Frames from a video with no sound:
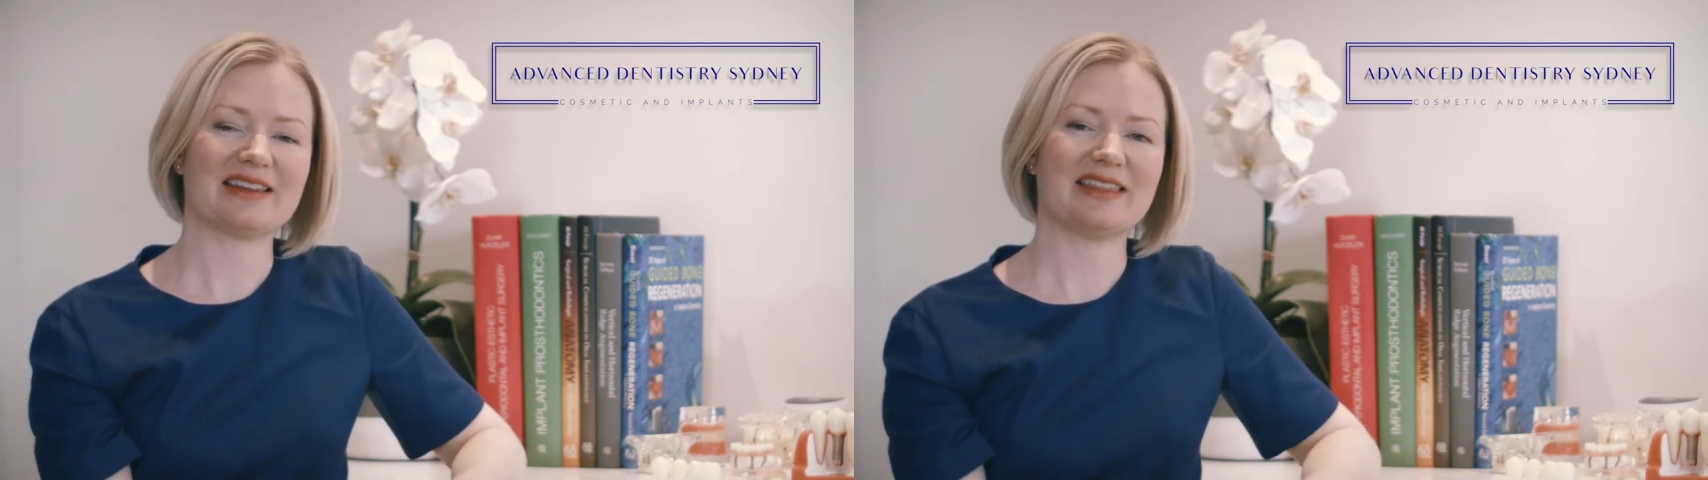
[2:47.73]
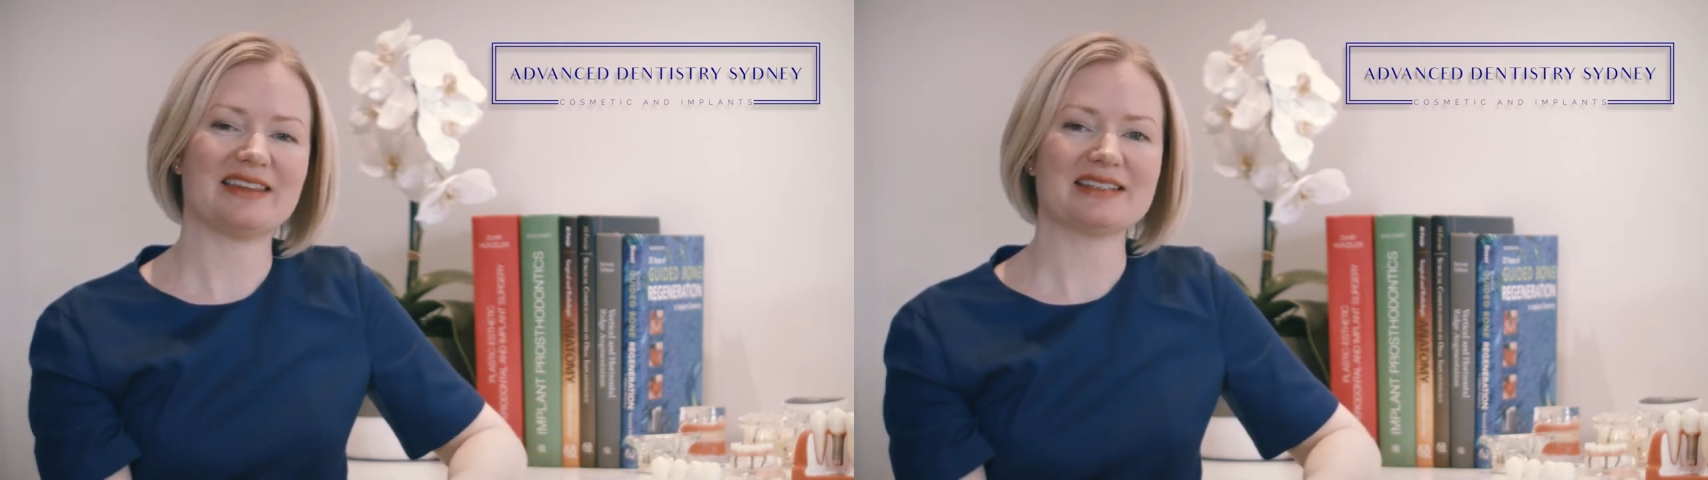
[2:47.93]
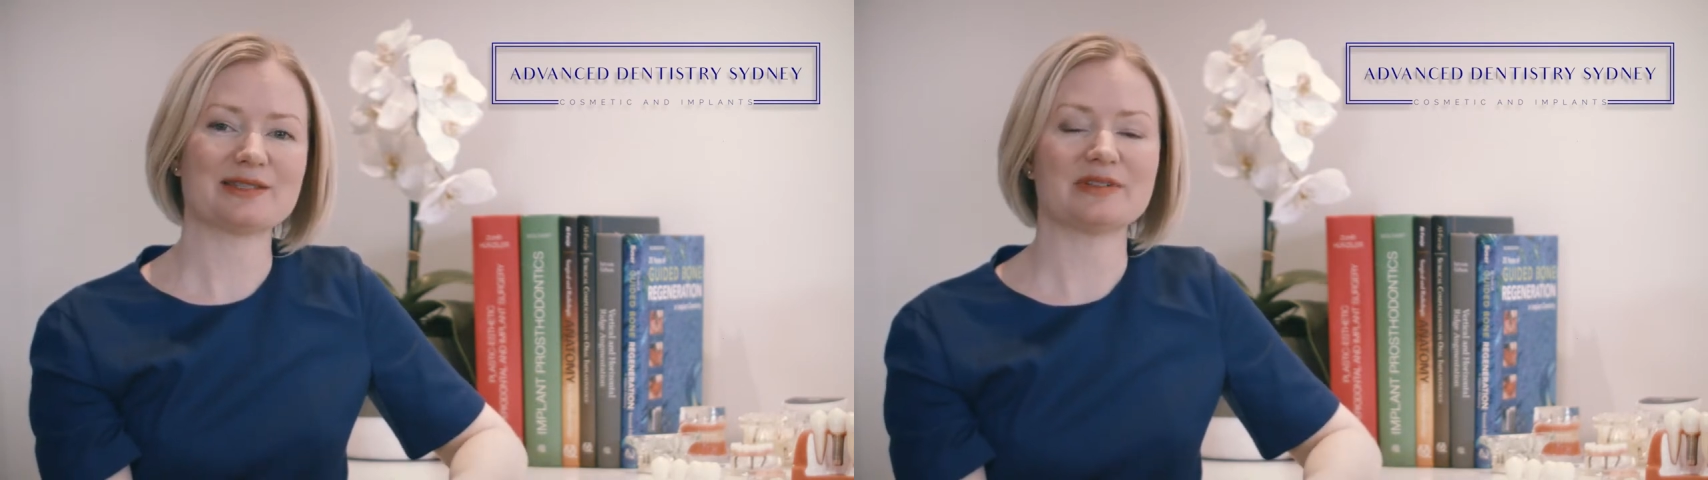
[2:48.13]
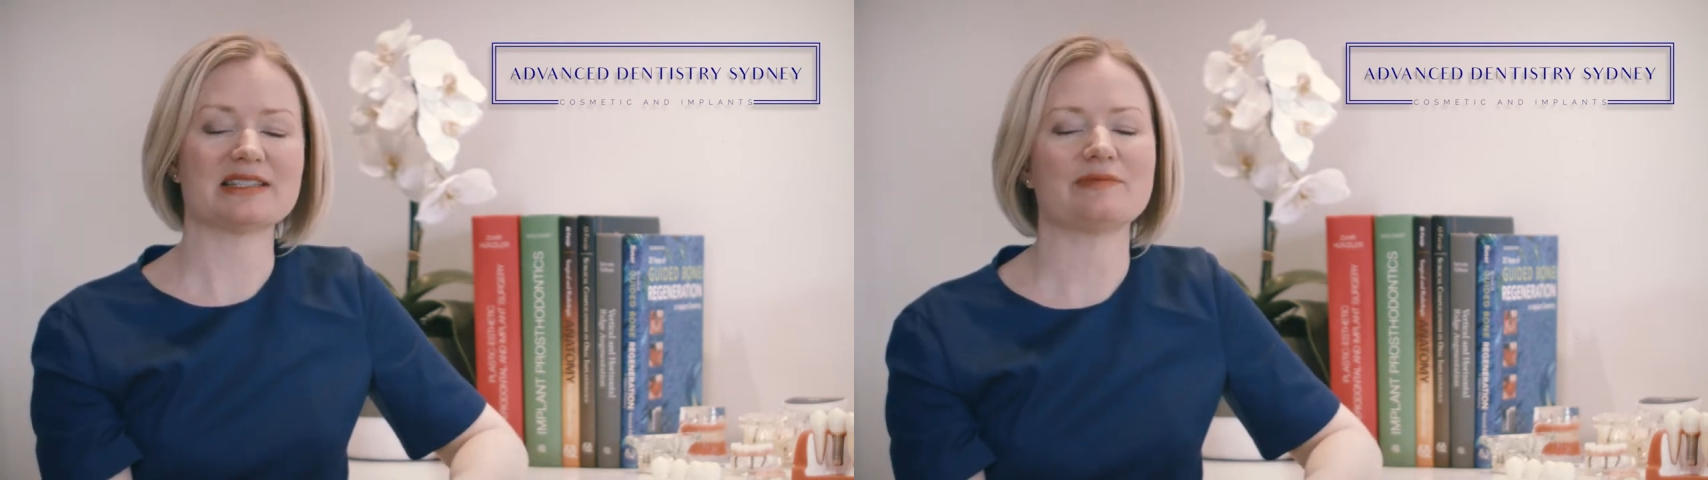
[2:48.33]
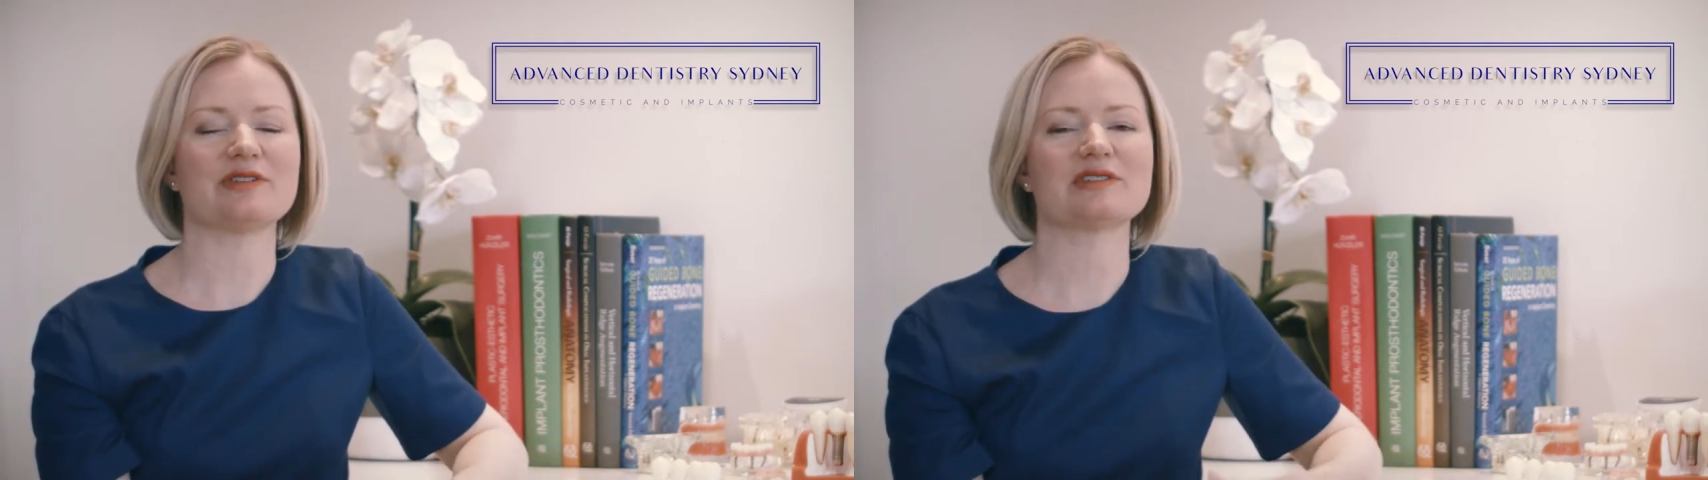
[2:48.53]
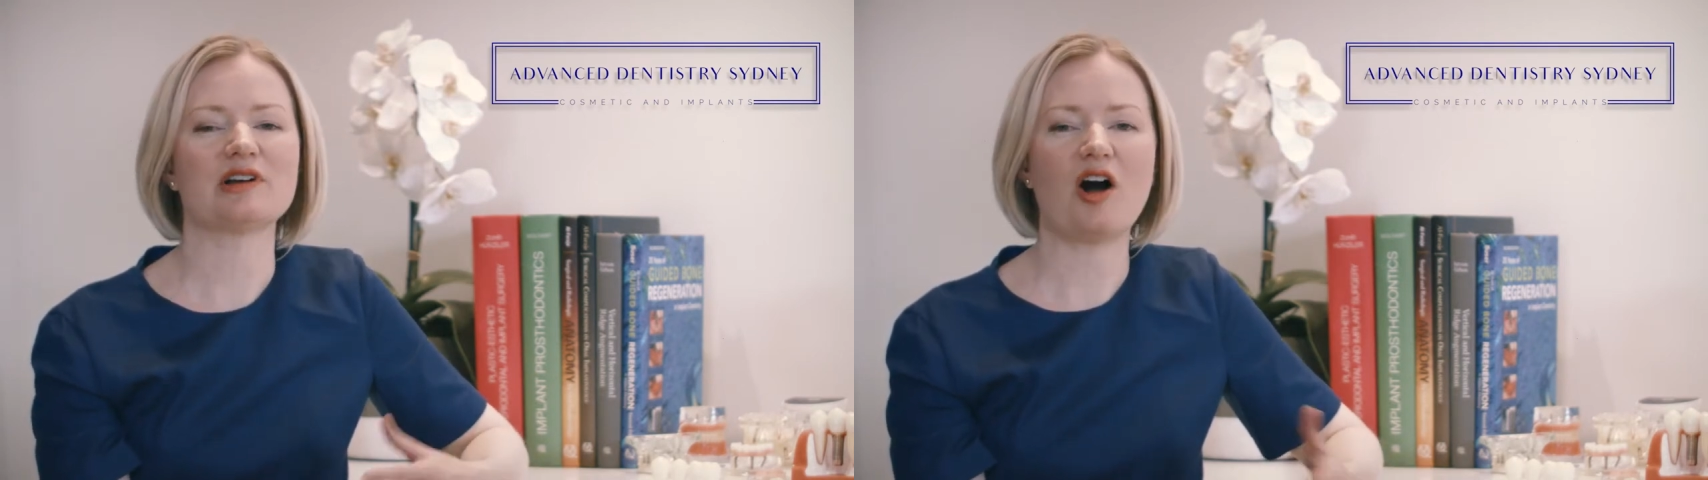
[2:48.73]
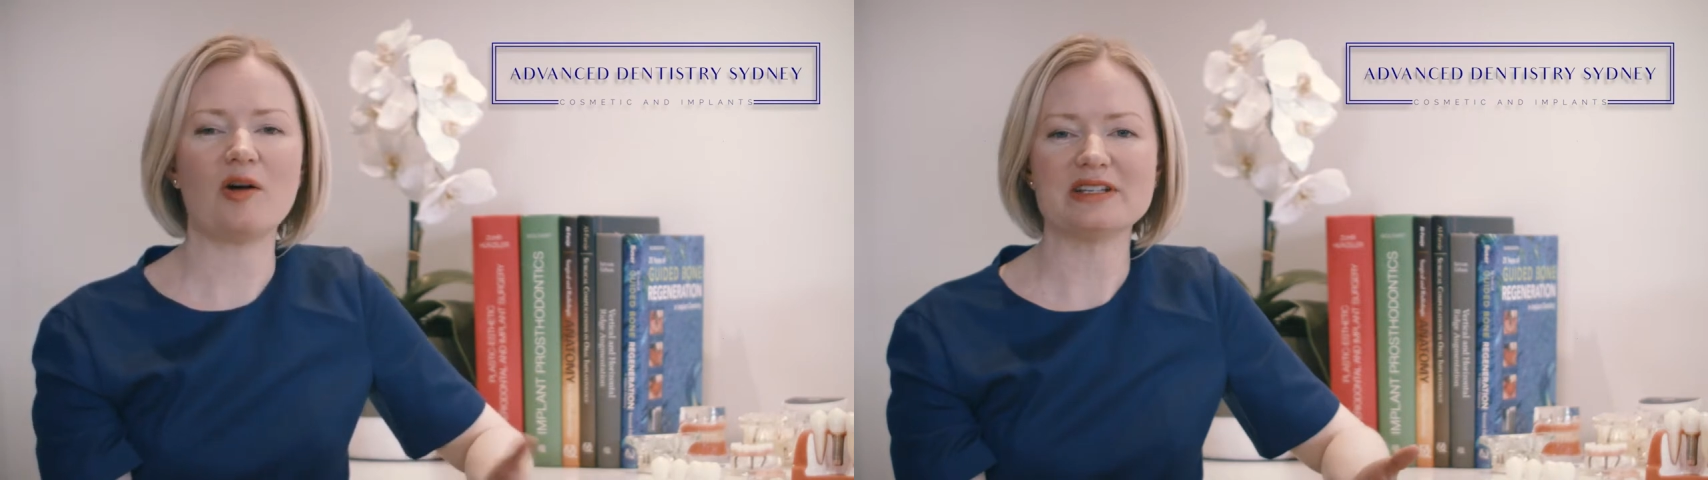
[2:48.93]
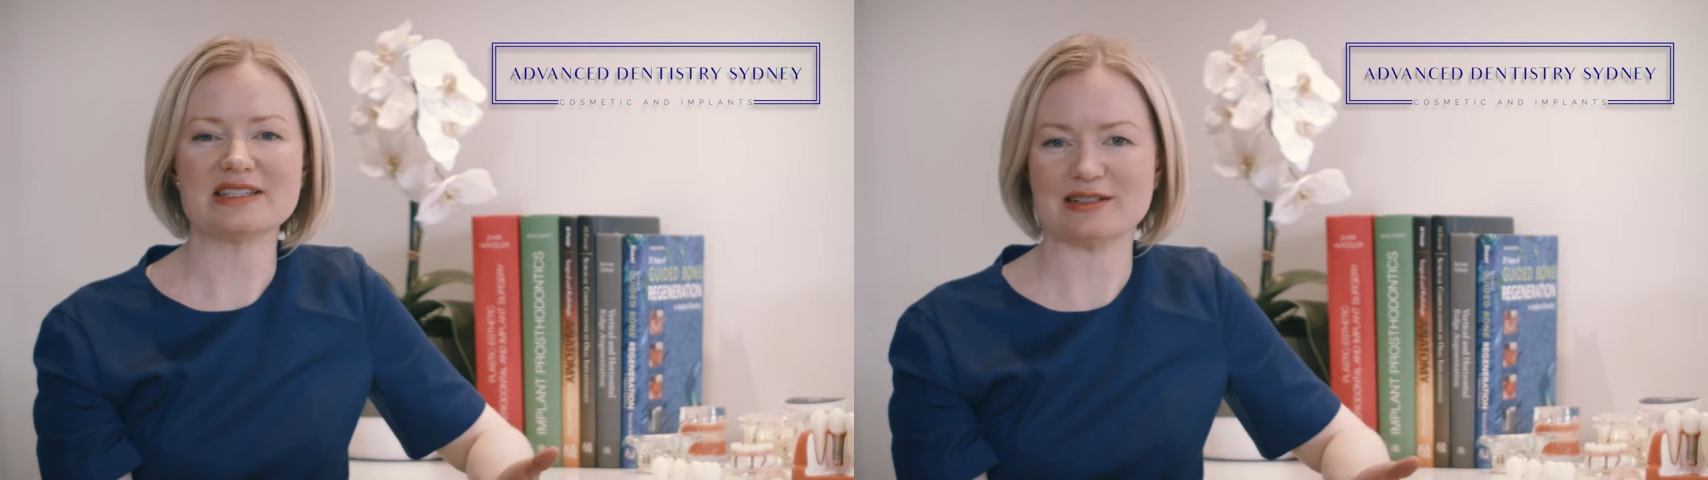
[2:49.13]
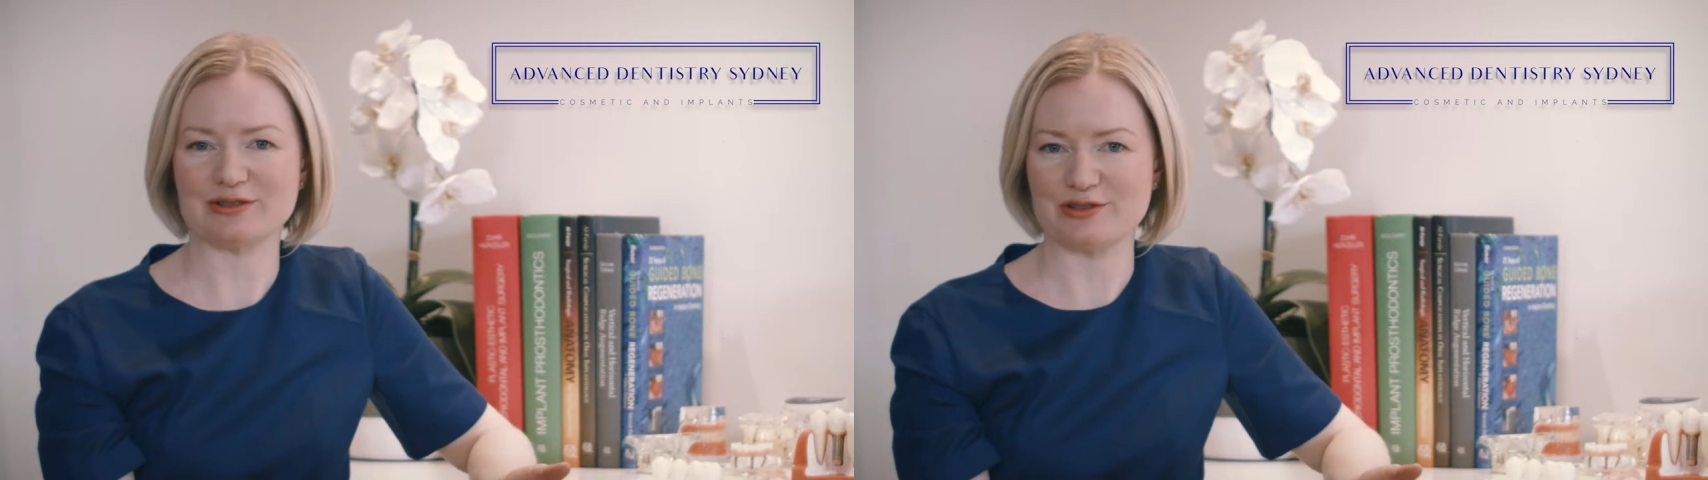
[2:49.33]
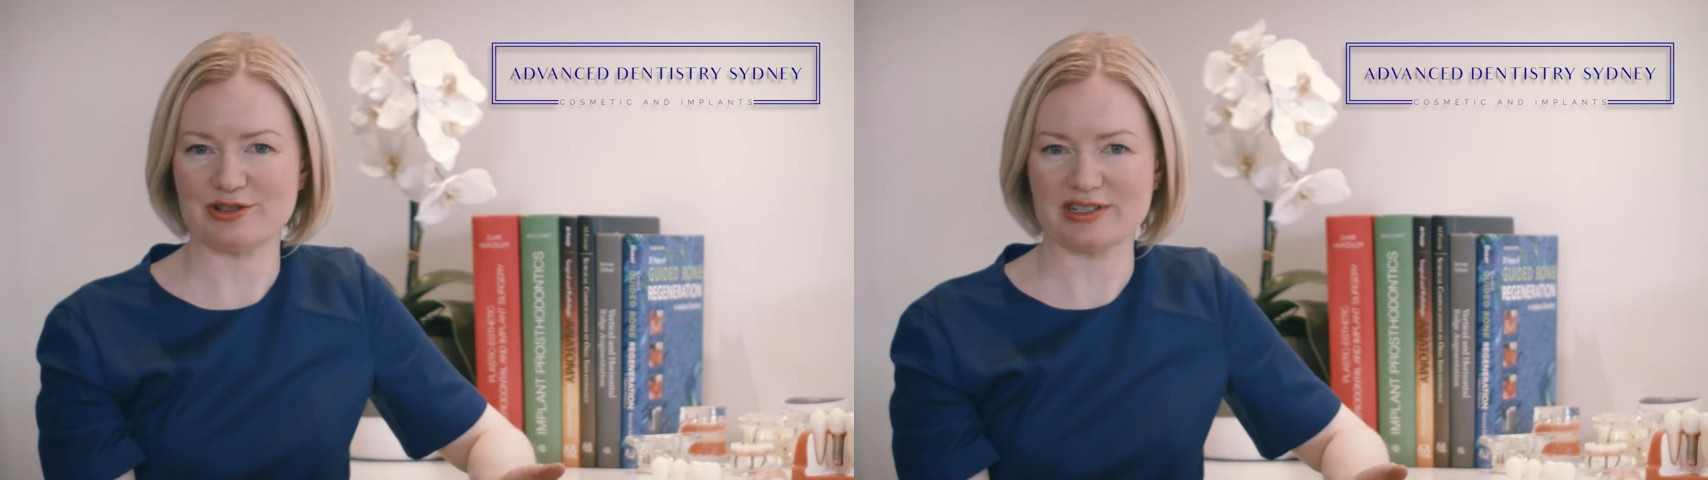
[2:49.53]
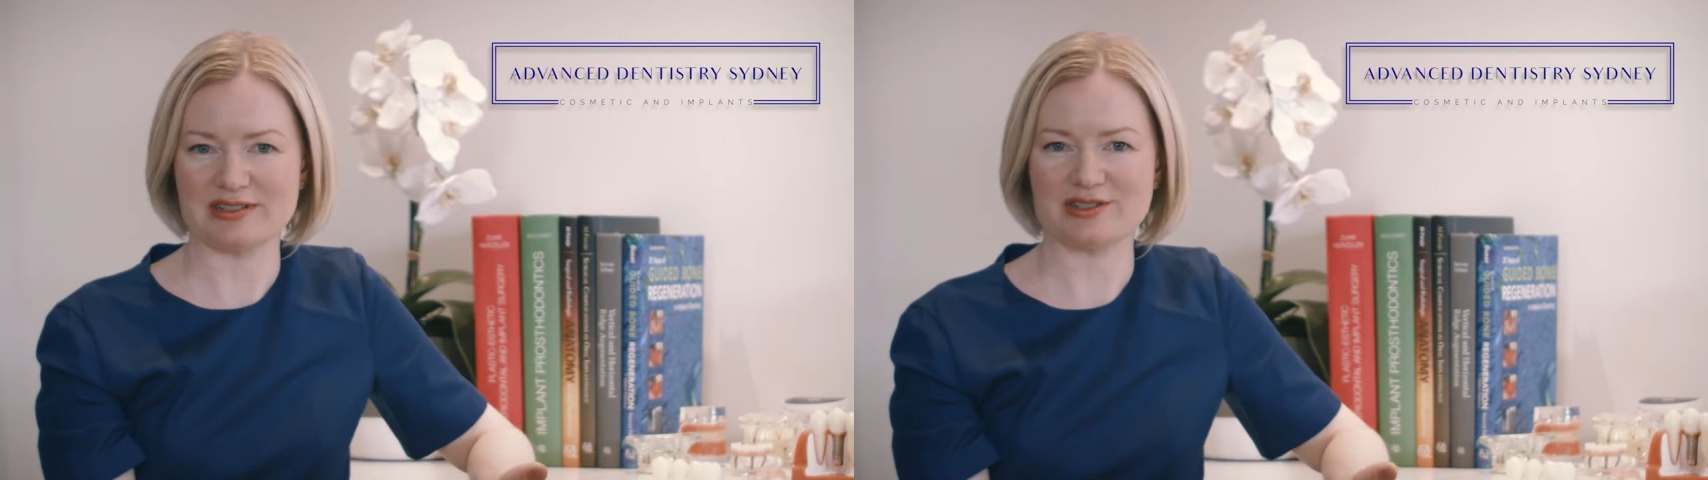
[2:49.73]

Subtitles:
this was the most common solution